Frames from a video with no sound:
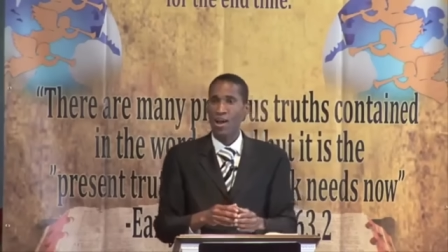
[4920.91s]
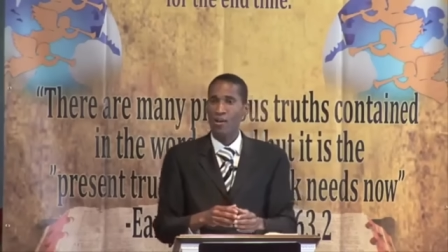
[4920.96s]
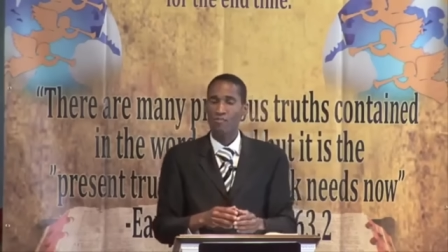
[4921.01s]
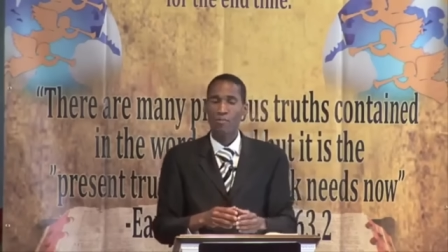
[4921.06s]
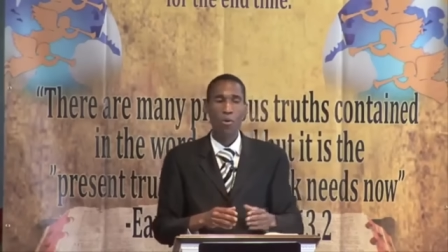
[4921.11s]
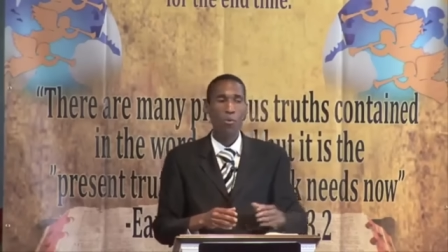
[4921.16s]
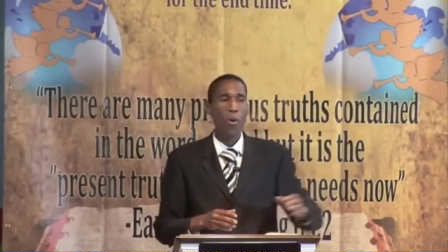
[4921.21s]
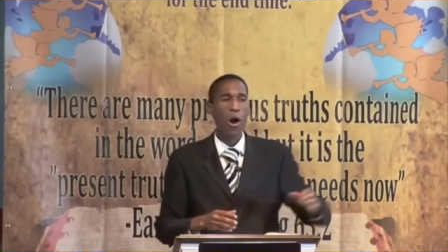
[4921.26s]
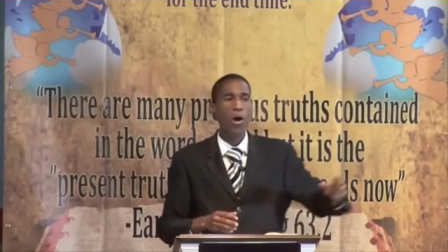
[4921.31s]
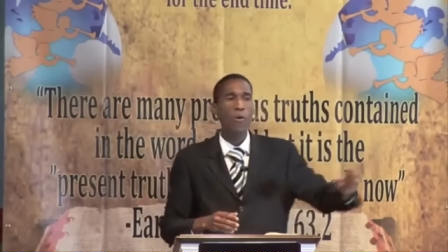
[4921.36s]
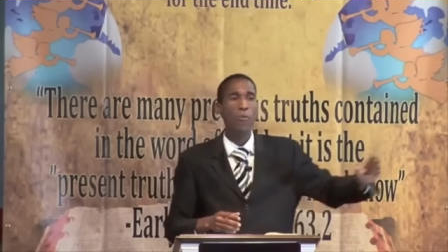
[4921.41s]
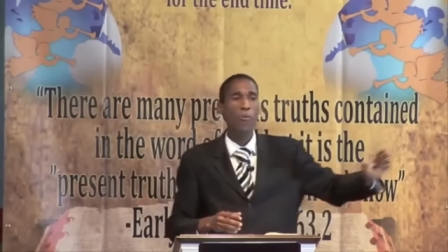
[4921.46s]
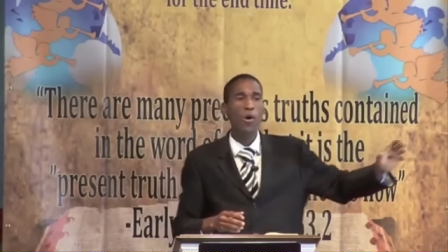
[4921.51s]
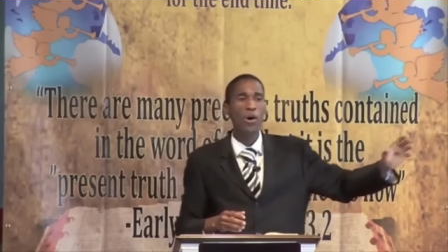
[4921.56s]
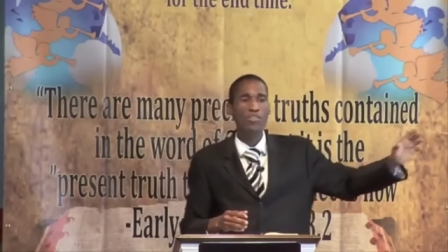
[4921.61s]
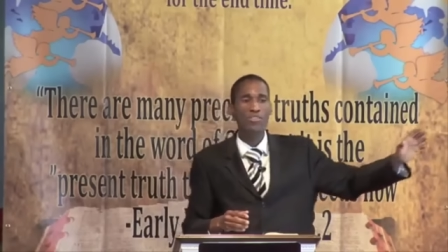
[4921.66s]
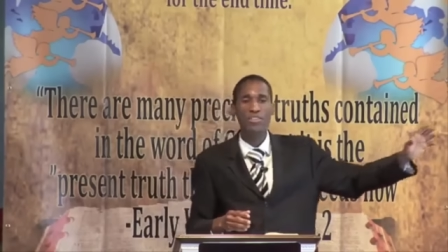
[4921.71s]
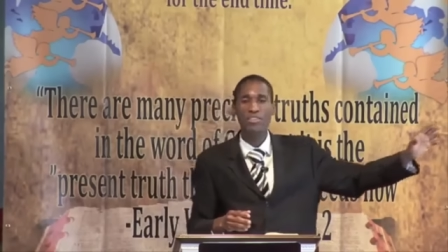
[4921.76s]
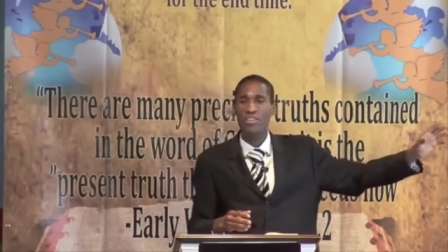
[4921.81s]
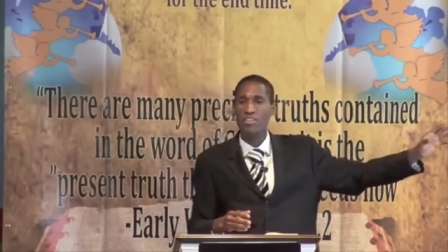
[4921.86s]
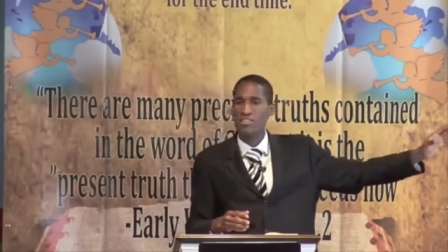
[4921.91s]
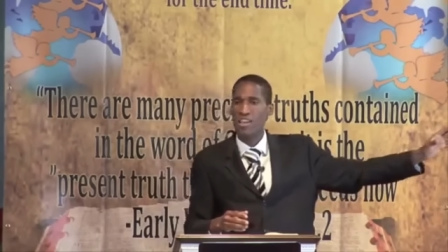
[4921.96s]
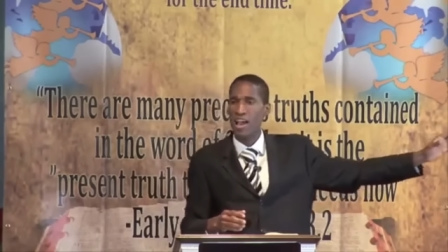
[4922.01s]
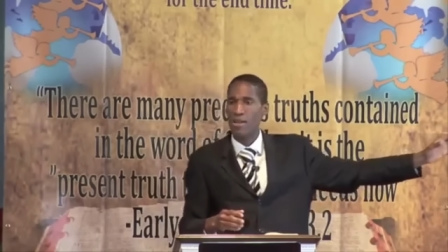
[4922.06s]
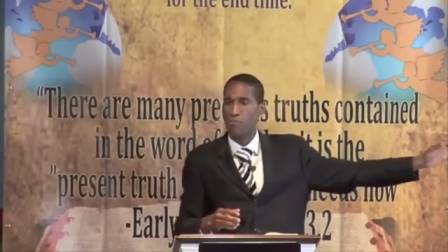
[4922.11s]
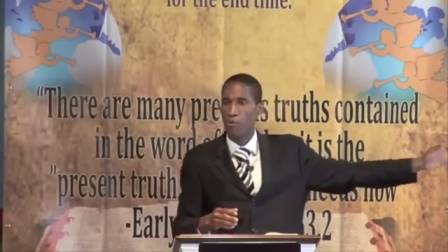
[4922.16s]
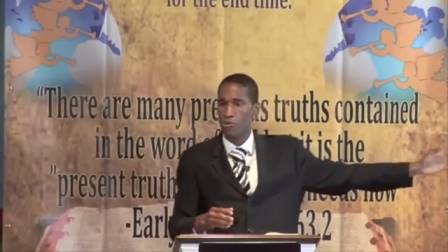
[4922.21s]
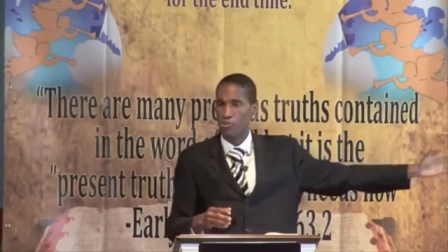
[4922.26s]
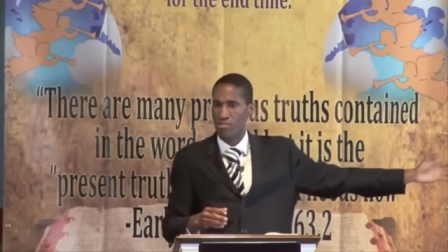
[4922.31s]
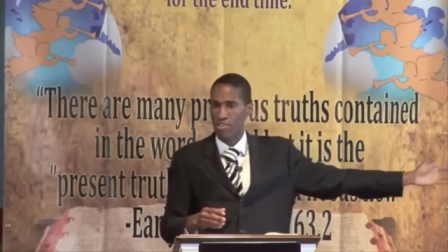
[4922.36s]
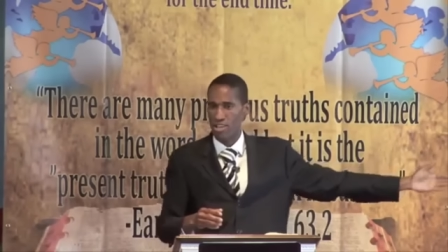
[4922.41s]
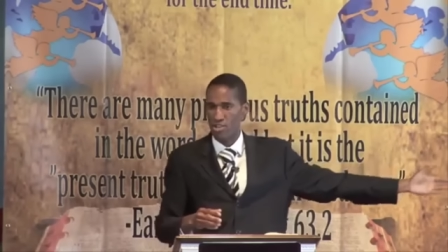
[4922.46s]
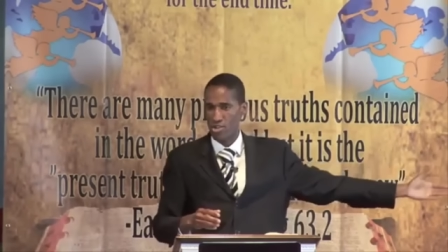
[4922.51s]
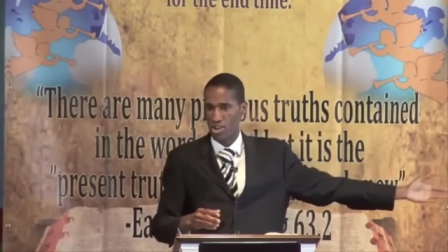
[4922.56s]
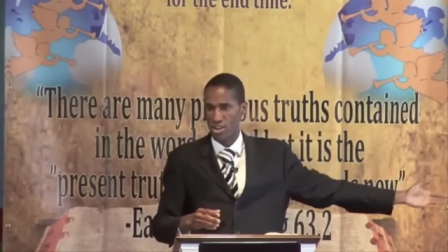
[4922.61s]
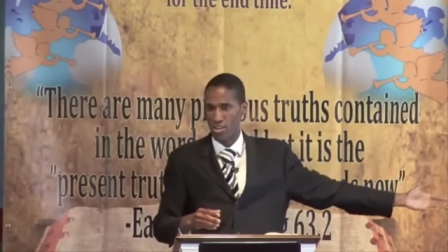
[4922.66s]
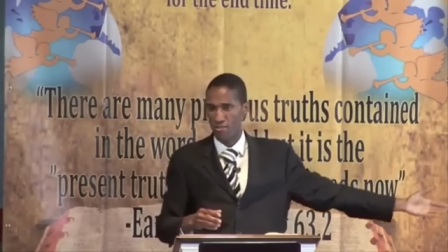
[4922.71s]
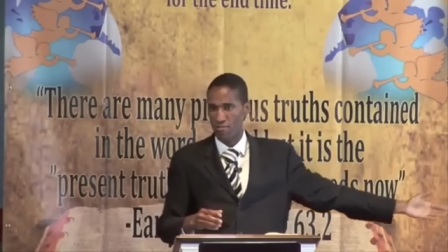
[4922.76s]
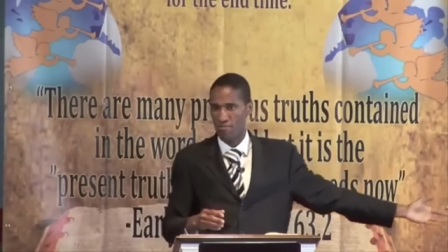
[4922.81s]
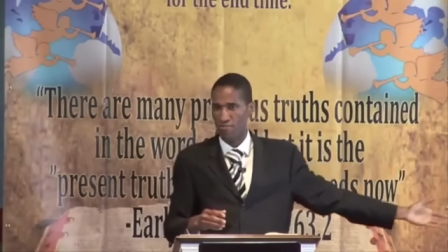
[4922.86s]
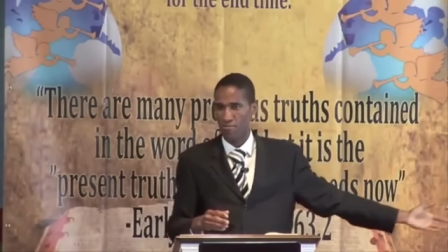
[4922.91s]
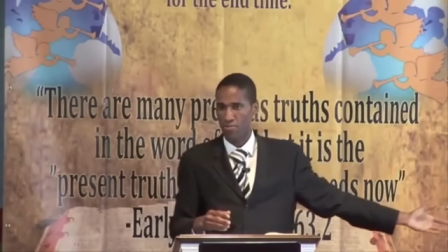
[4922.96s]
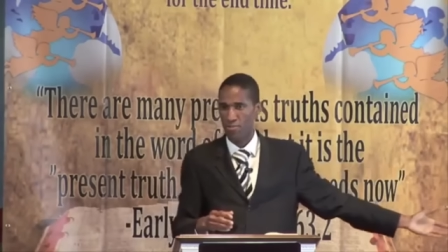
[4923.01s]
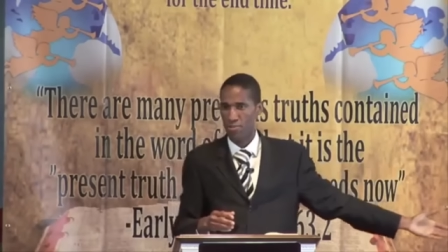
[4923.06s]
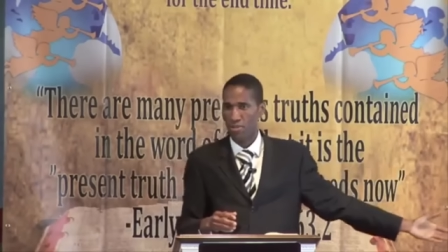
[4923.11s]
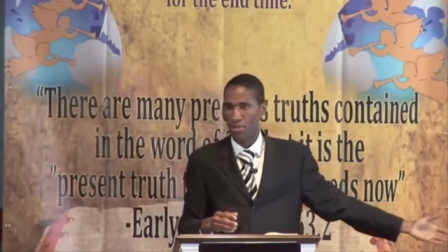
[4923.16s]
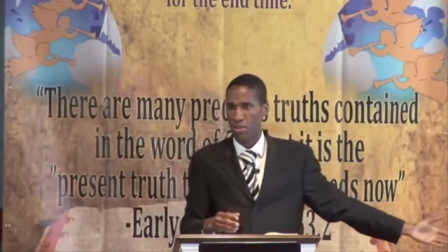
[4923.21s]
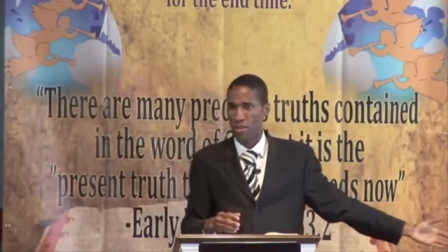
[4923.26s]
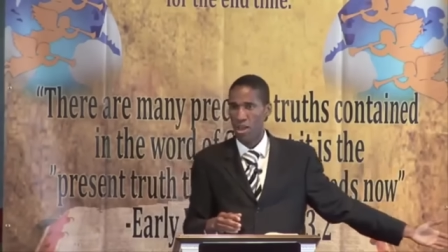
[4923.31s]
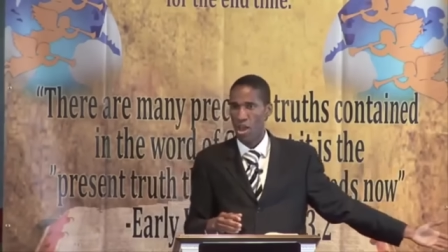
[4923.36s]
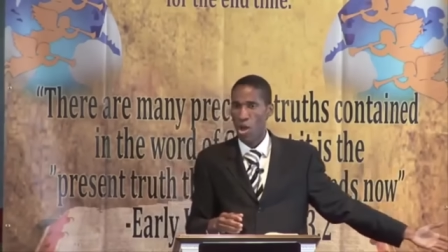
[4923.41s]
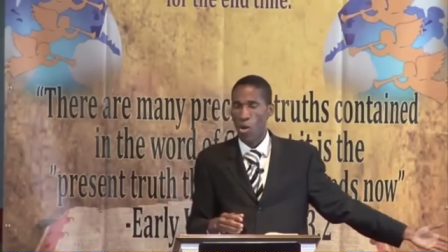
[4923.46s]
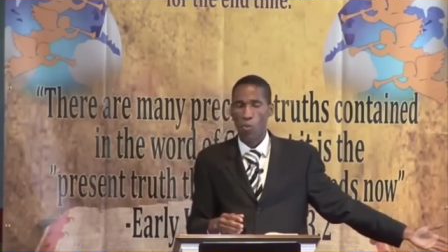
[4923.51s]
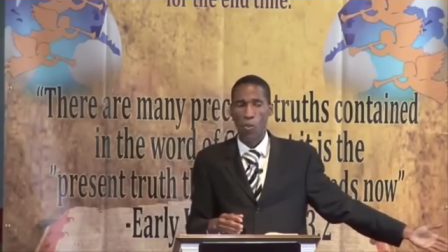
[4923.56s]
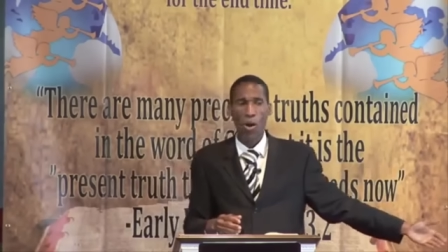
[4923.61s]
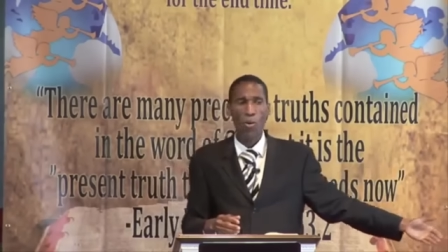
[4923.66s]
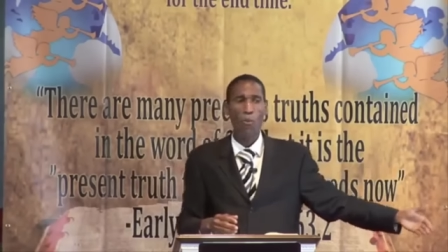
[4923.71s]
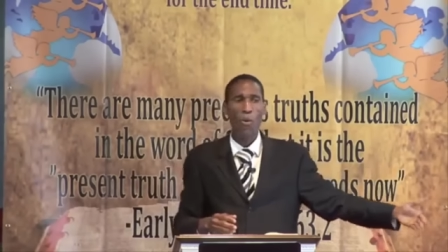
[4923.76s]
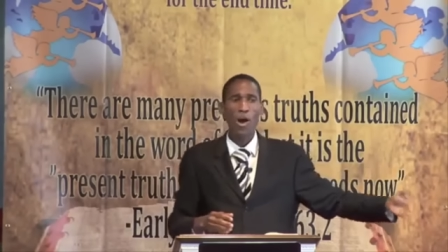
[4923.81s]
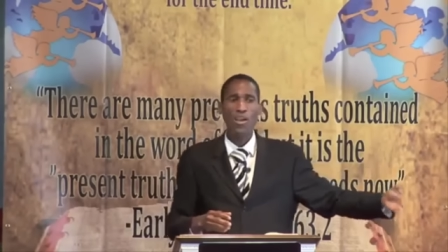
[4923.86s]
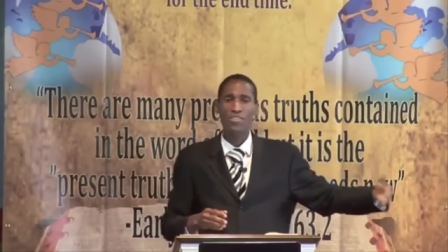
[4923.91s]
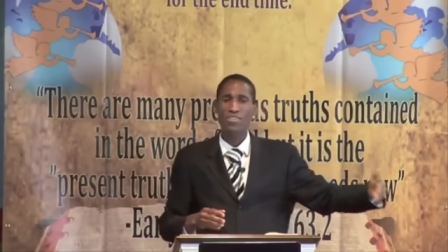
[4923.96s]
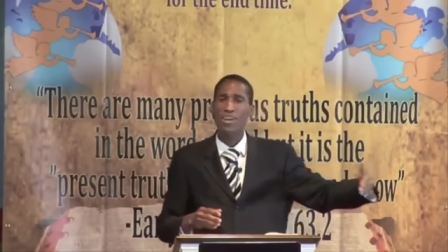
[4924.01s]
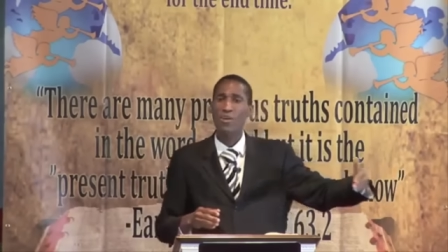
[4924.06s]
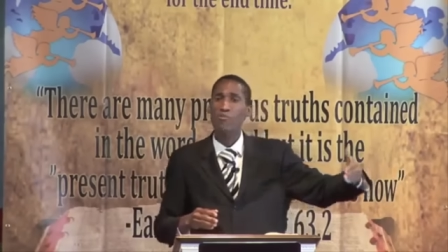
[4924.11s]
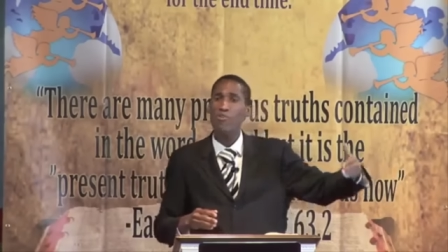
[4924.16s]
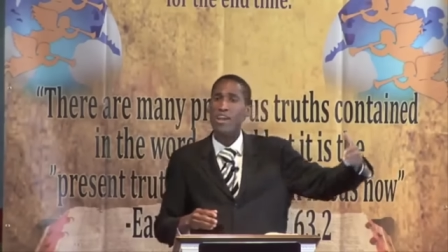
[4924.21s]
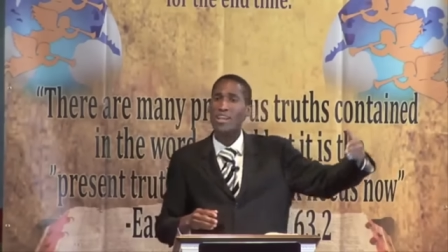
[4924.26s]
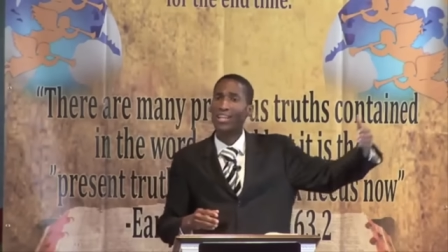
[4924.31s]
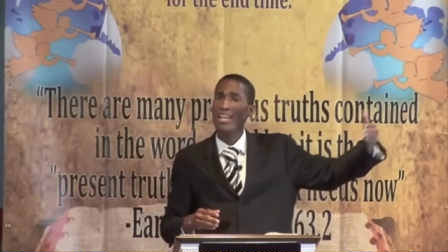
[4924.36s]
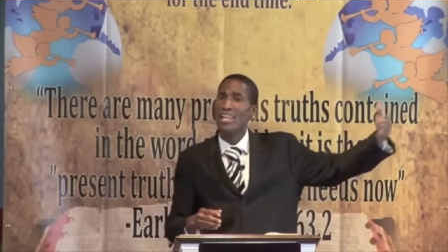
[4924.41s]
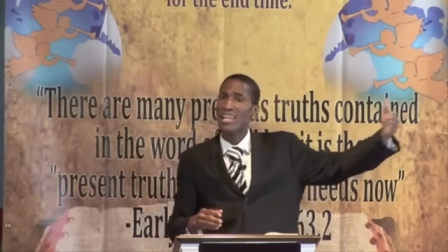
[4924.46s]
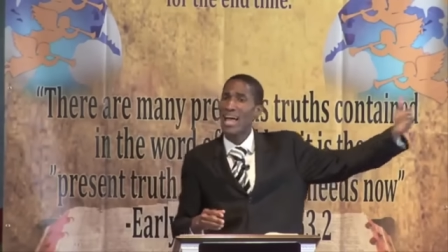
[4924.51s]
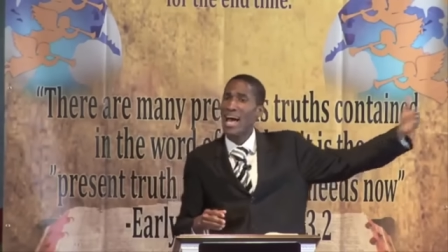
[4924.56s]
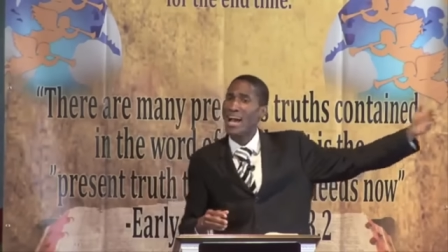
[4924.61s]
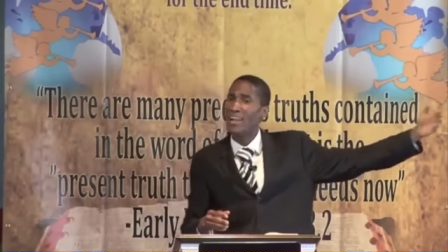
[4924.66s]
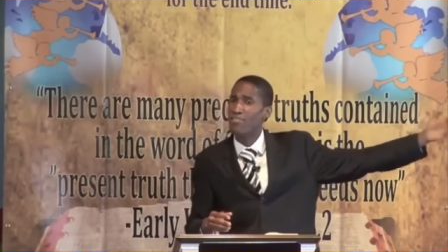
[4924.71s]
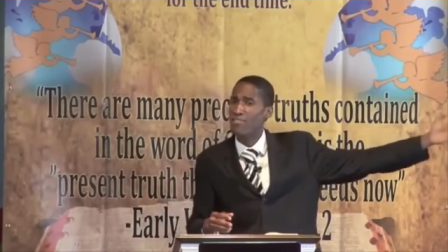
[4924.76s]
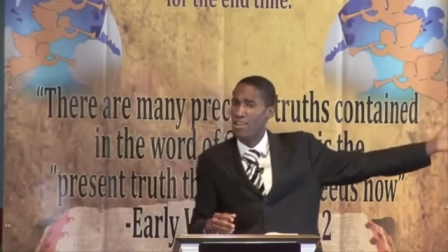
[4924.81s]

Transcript: But what was the disciples teaching? What was the regular line